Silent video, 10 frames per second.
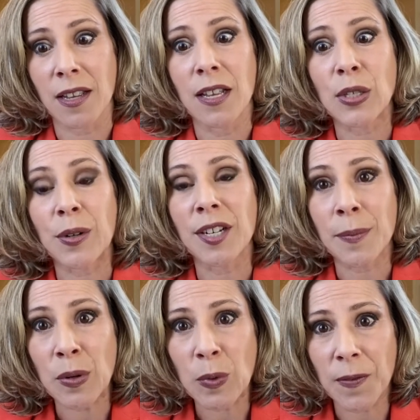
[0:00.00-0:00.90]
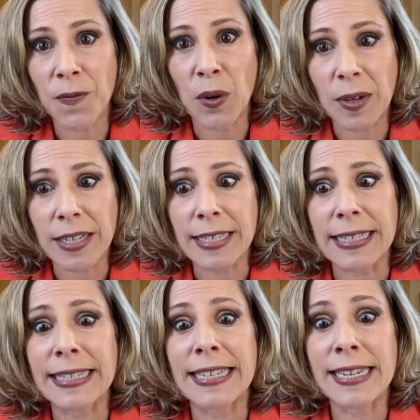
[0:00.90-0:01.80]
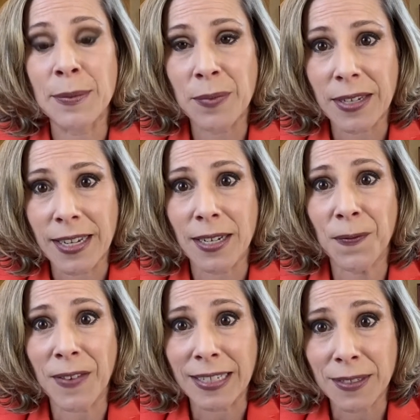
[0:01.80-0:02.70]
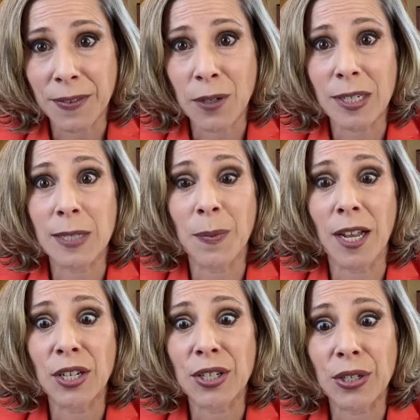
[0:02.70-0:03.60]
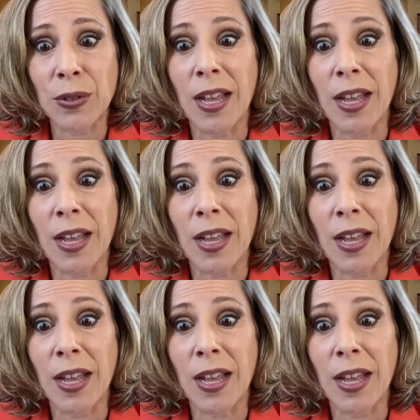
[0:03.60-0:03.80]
so our number one focus is to nimbly and effectively respond to